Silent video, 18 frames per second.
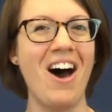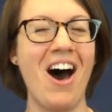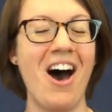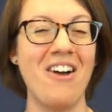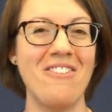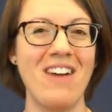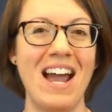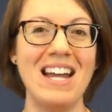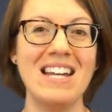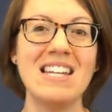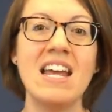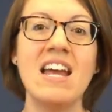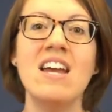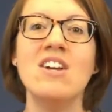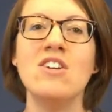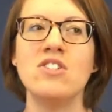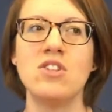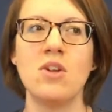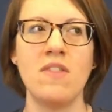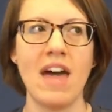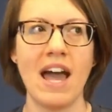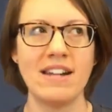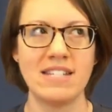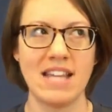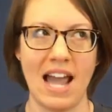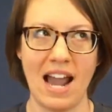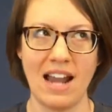All right, so
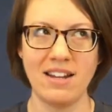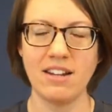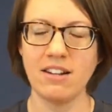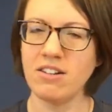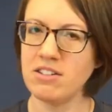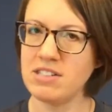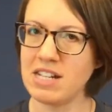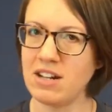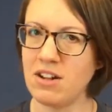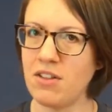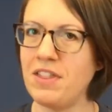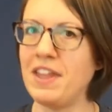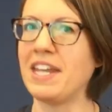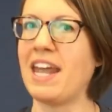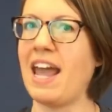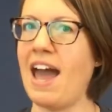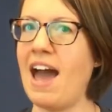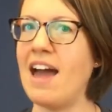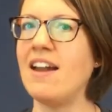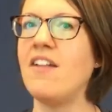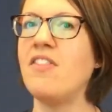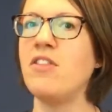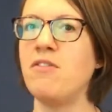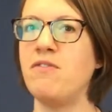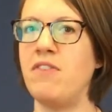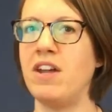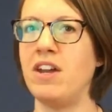that's hey diddle diddle, the cat
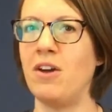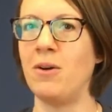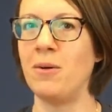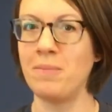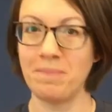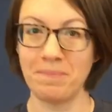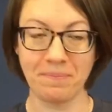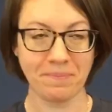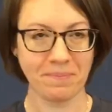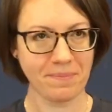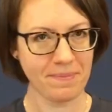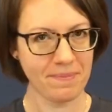and the fiddle.